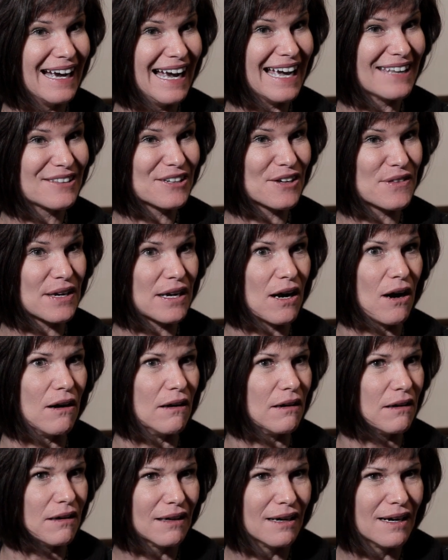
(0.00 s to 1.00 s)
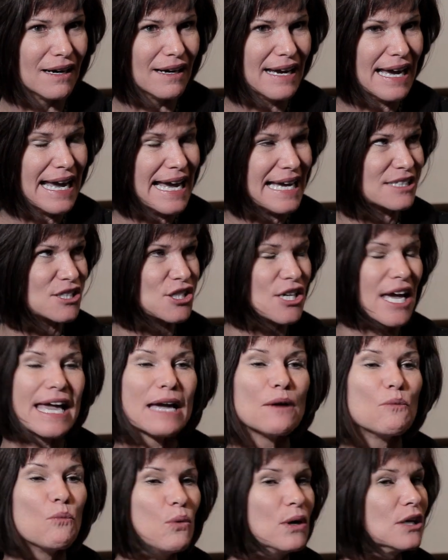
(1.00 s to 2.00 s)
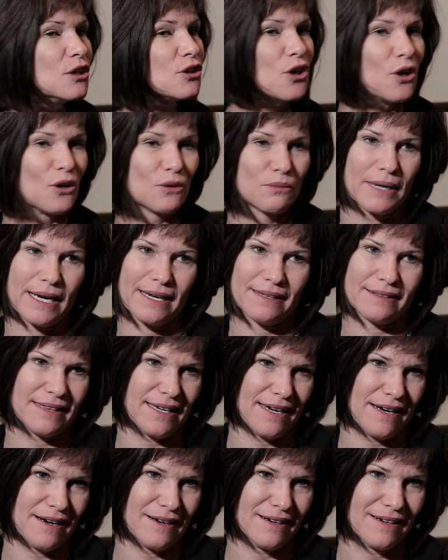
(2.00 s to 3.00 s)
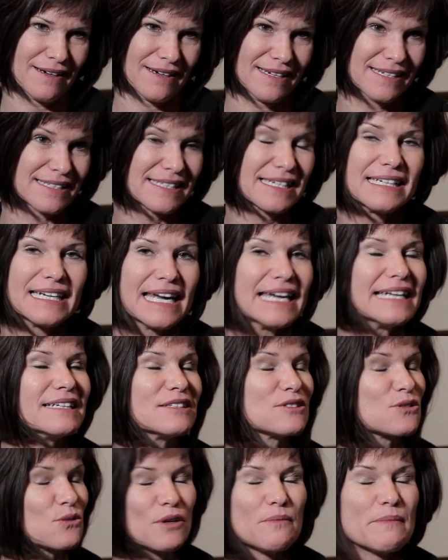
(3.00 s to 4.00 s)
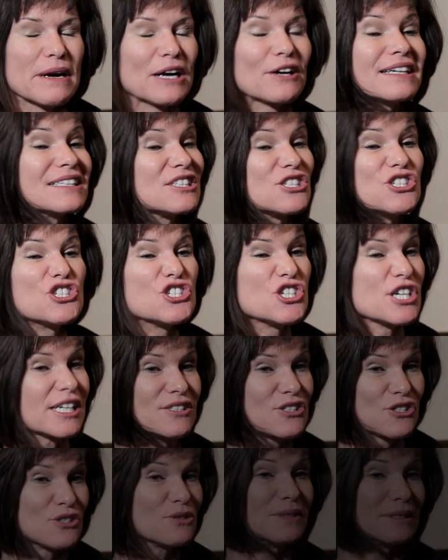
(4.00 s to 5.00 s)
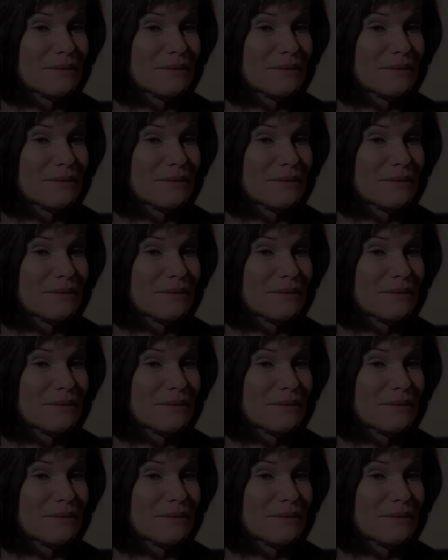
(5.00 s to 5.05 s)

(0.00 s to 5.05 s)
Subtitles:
and they'll think, oh, it will go right there, because Canadians or Americans just do